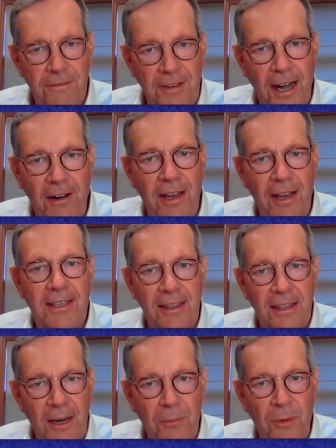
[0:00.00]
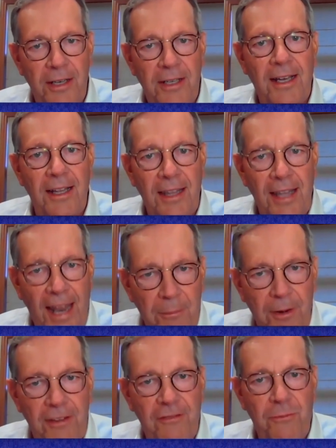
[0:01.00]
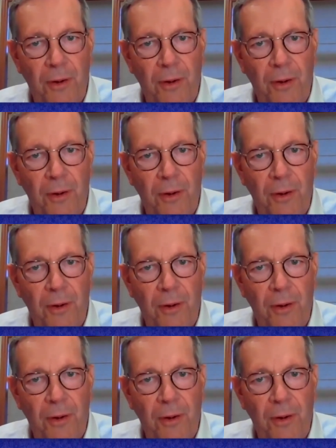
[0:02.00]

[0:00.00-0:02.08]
very deliberate collaborative